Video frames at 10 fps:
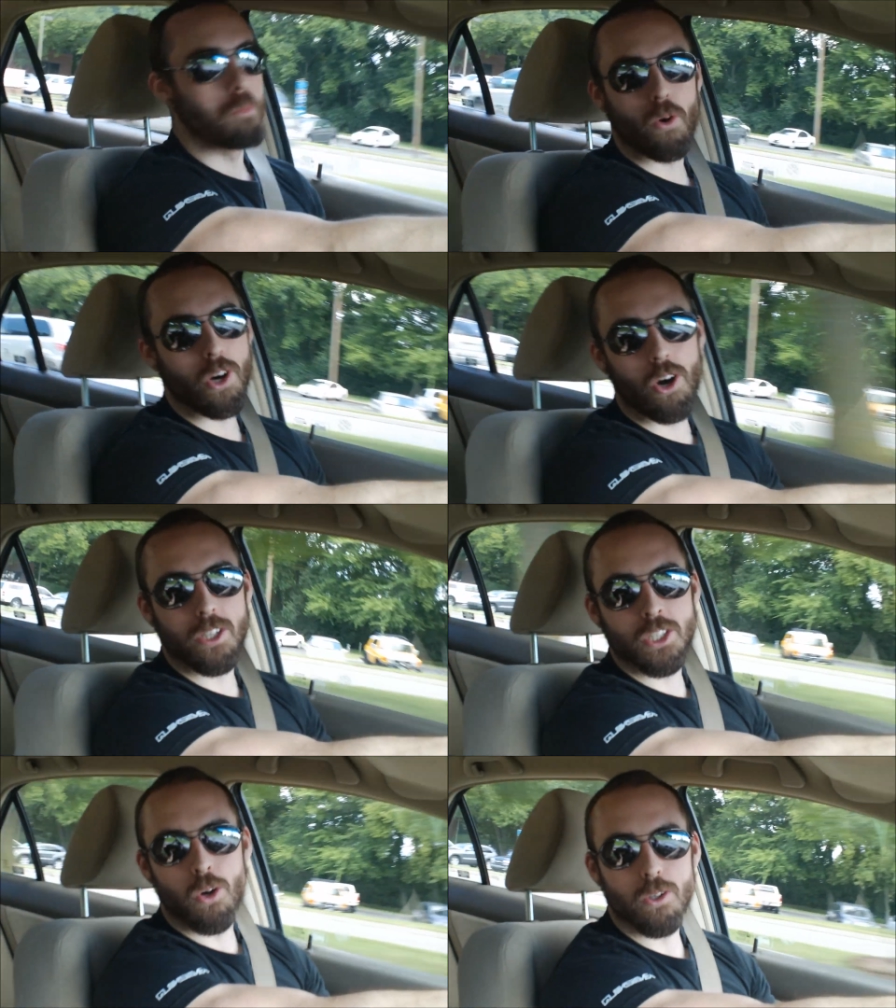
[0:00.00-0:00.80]
more
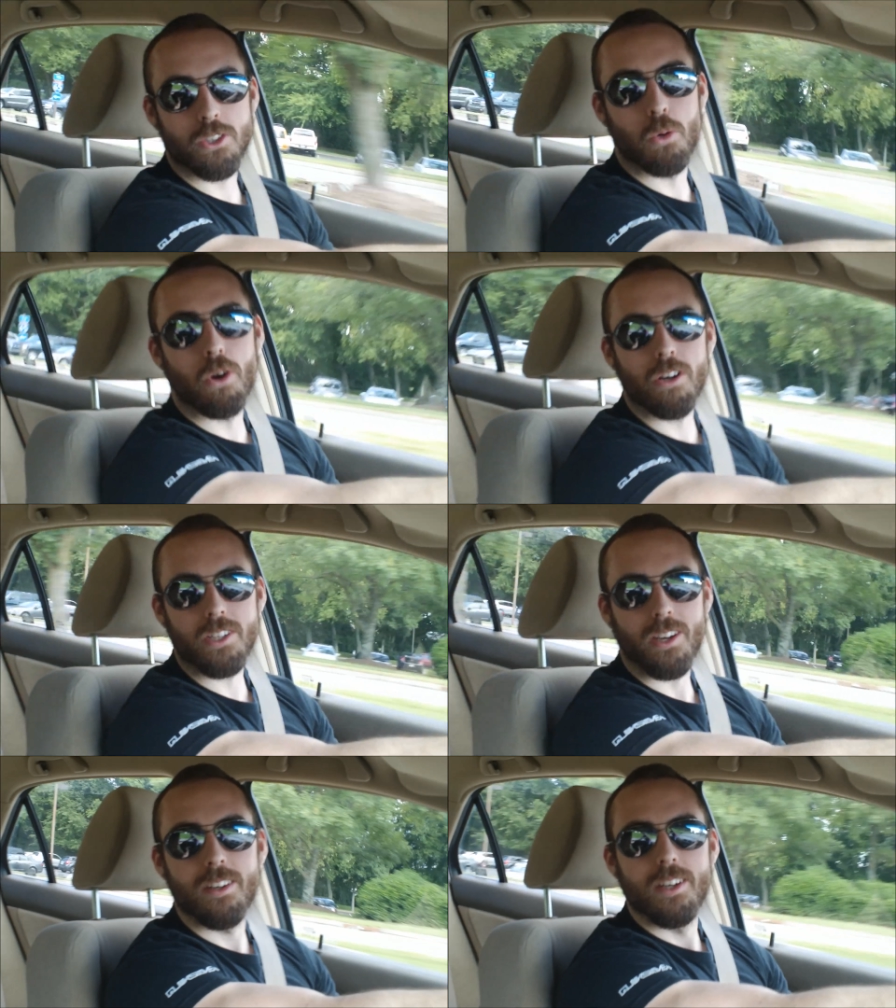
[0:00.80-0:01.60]
hardcore
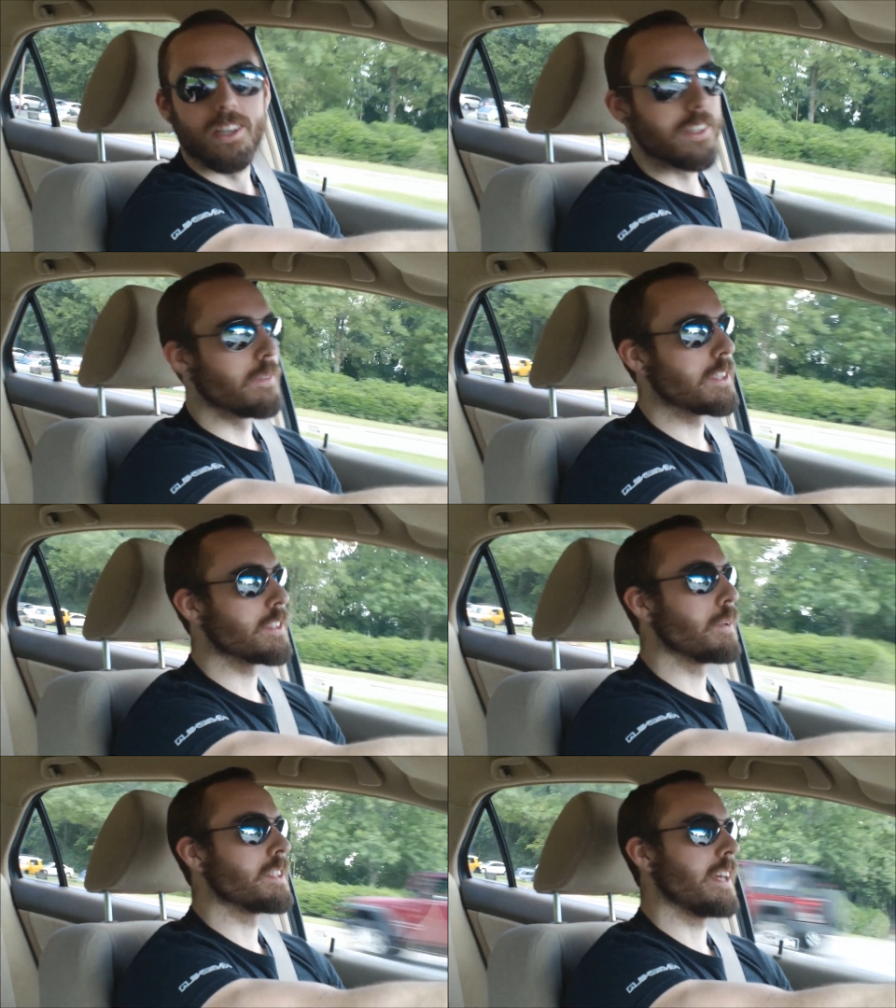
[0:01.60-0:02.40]
twerk,
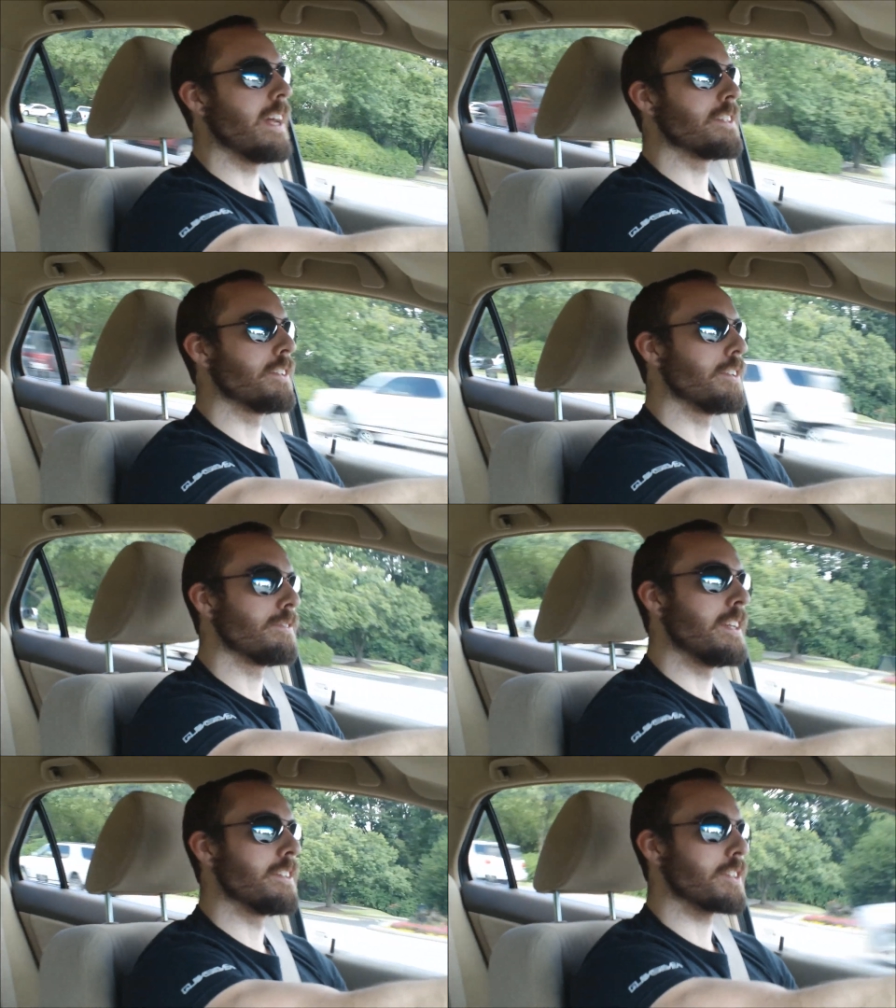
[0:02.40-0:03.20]
what's what's the answer to your
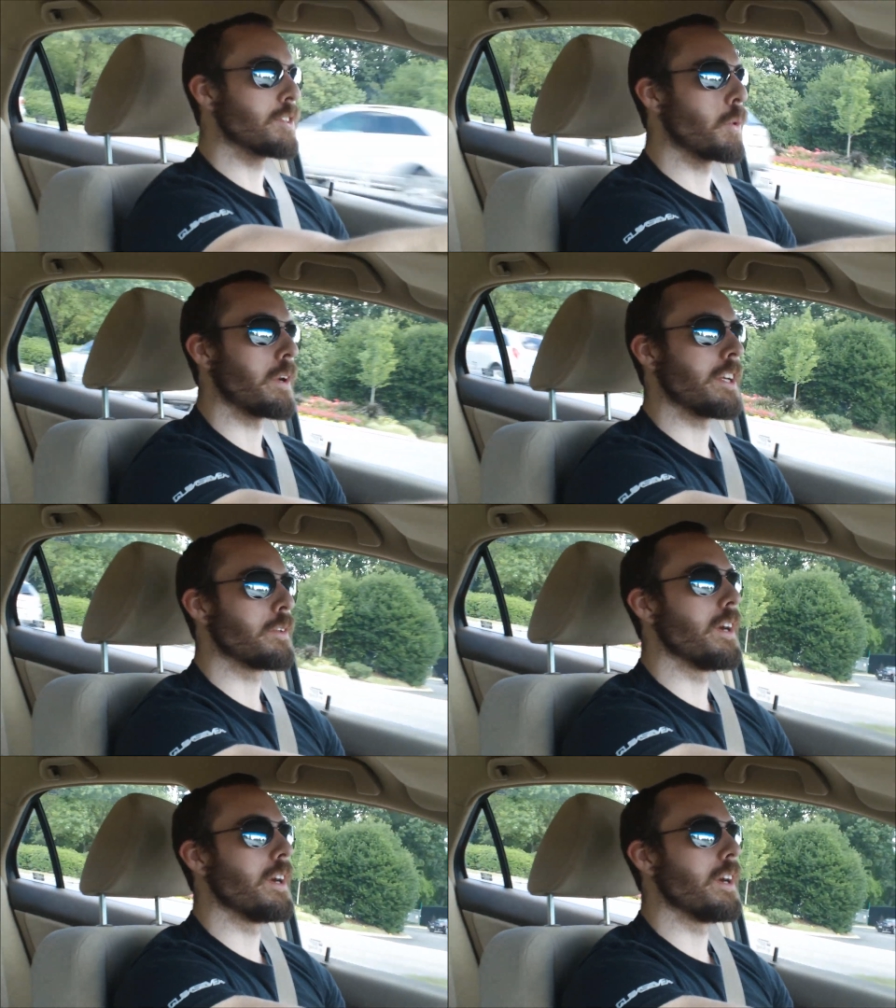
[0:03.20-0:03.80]
fitness twerking